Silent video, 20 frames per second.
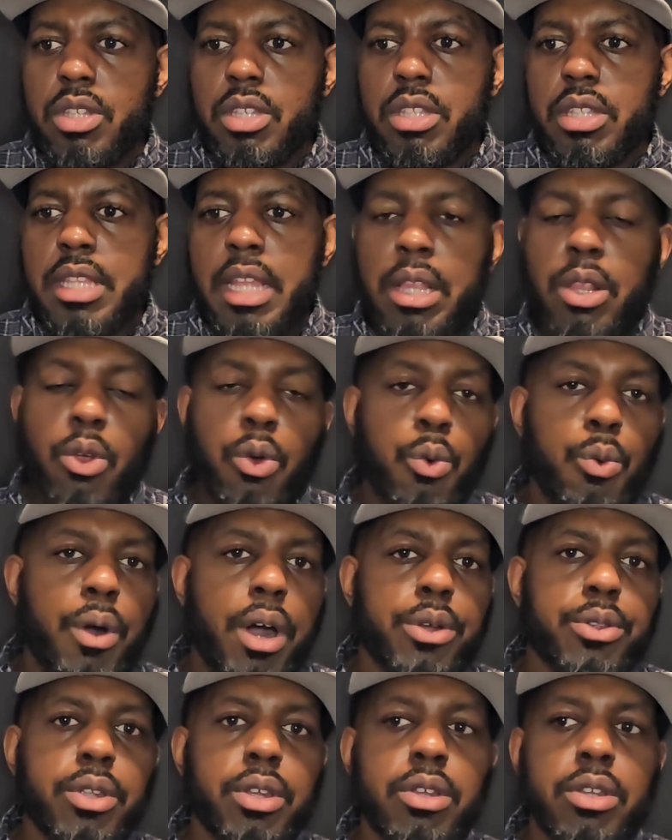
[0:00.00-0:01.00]
Now, look,
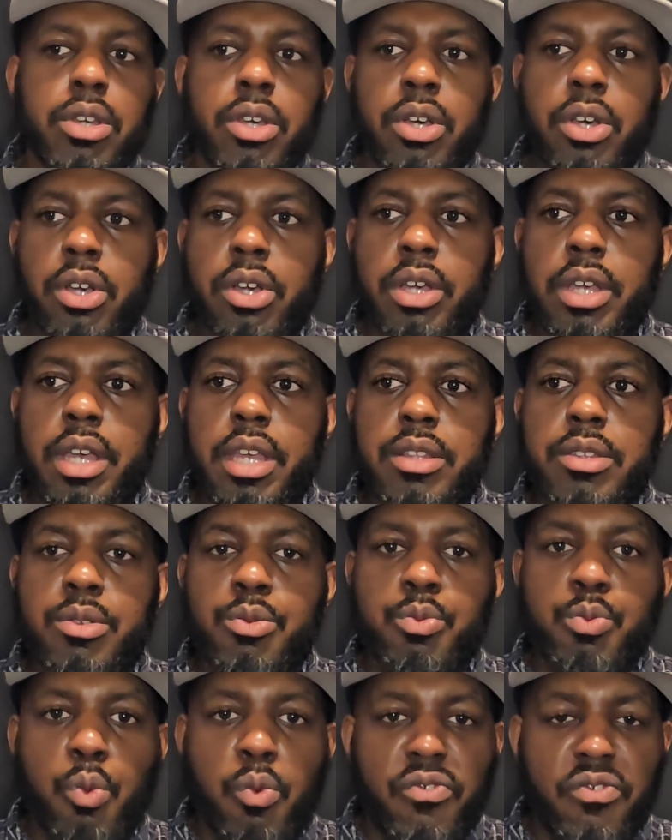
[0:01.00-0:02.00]
Wilder,
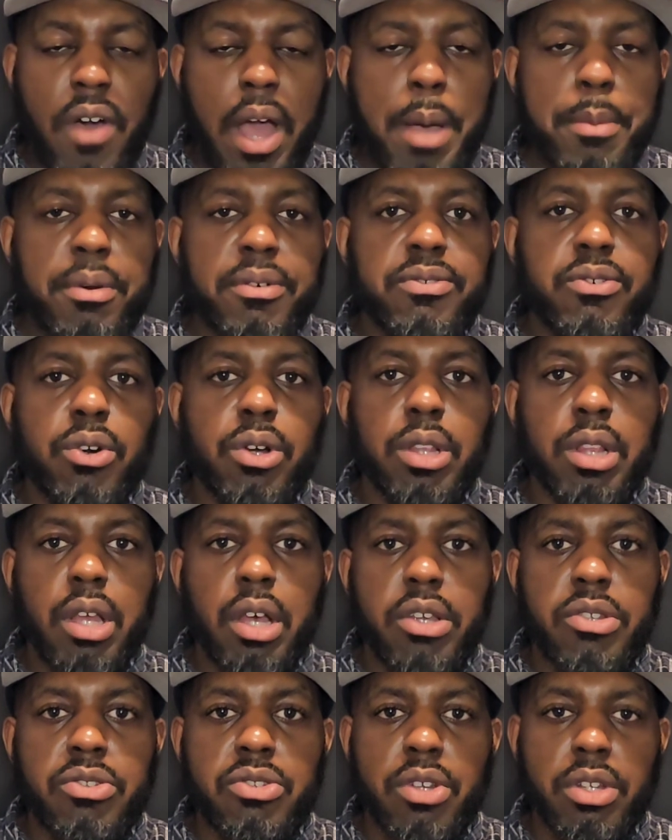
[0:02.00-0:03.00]
fight before
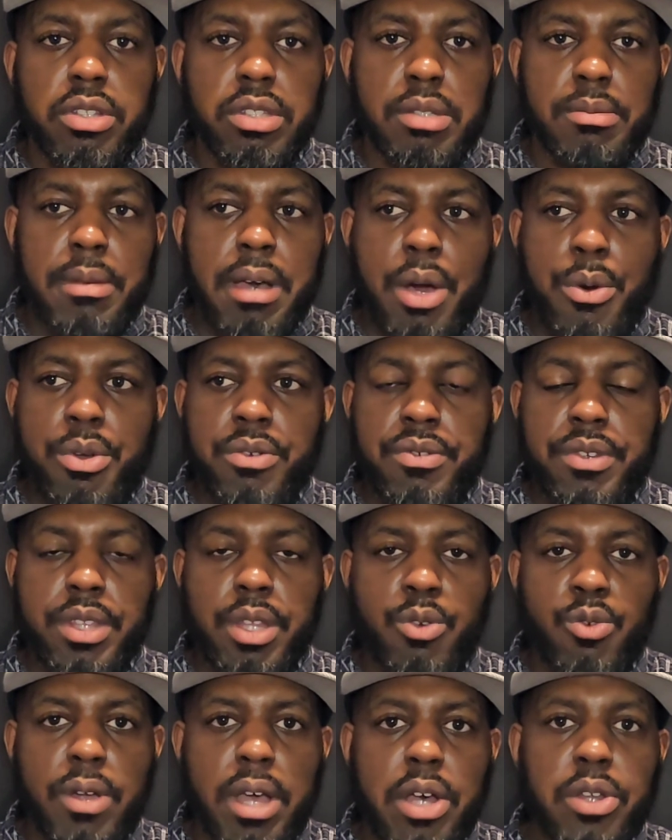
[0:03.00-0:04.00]
last, knocked him out within
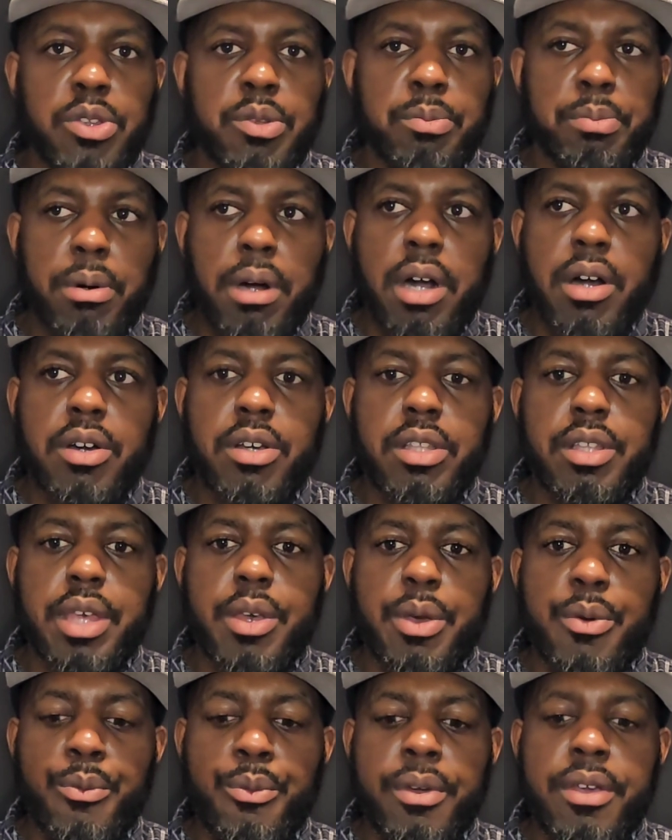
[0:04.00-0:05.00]
a round, but
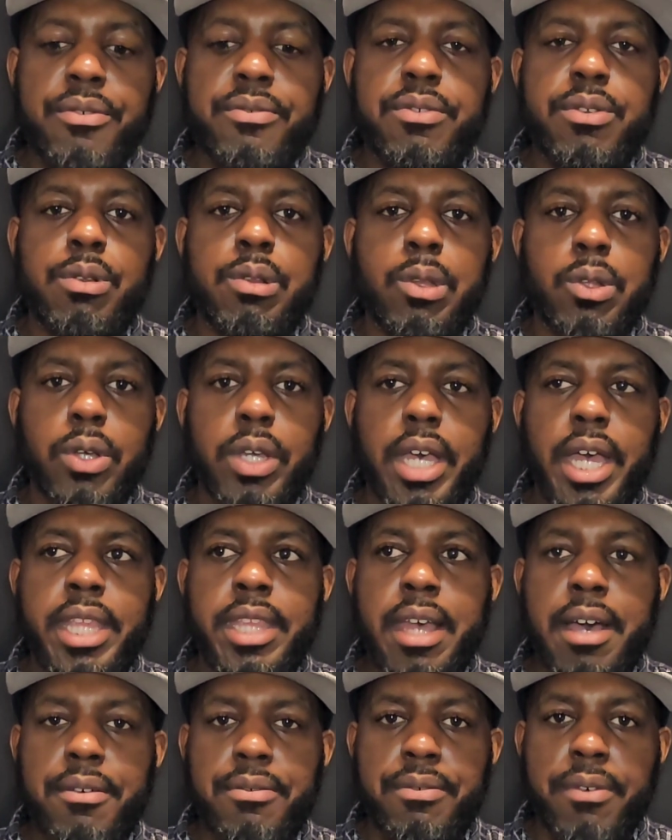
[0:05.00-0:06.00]
if you look at
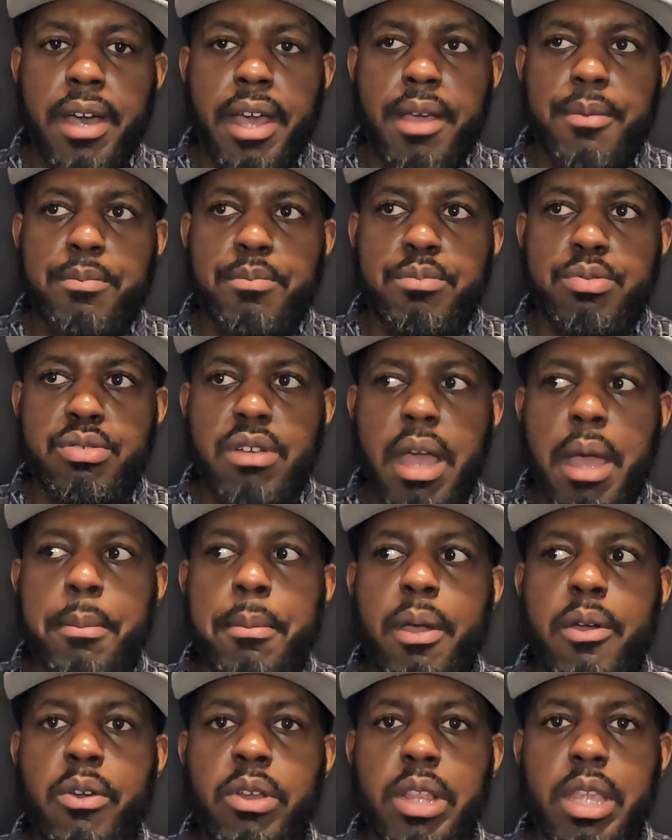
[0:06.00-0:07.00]
that fight,
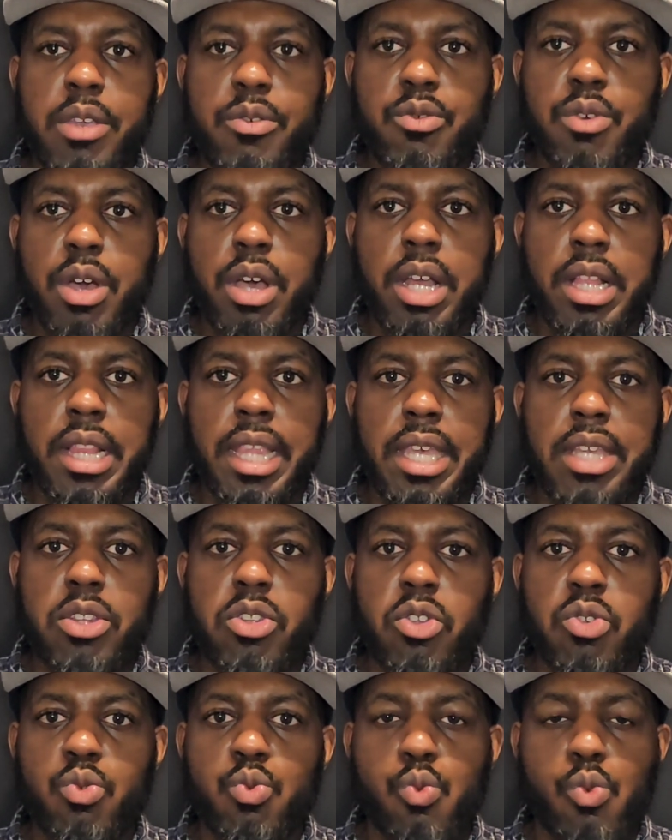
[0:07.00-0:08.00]
primarily
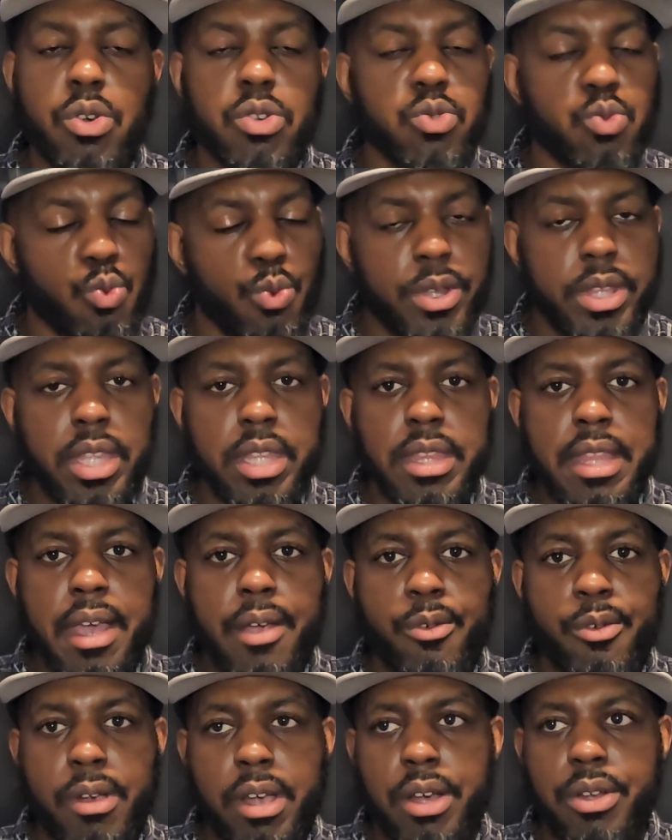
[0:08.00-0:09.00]
Helenius was winning that
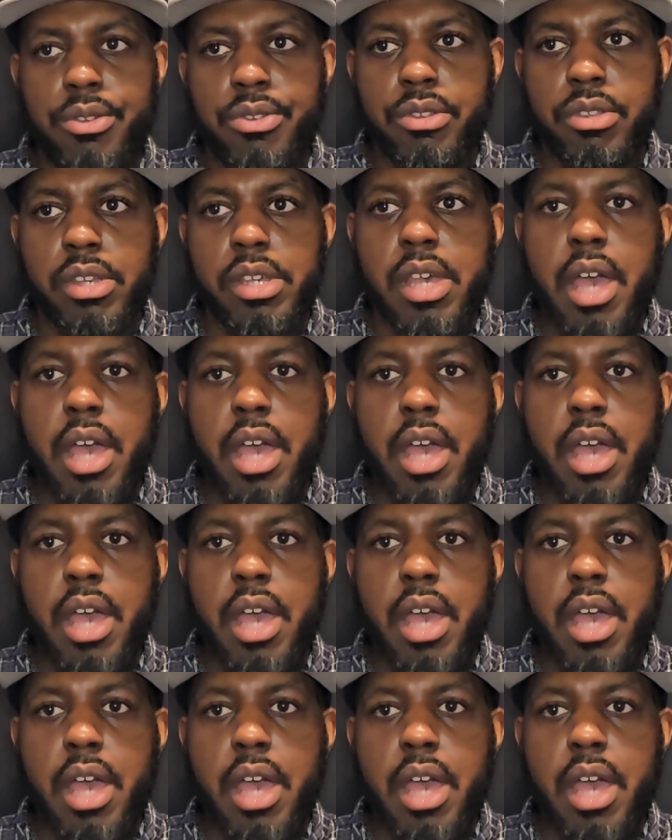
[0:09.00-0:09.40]
round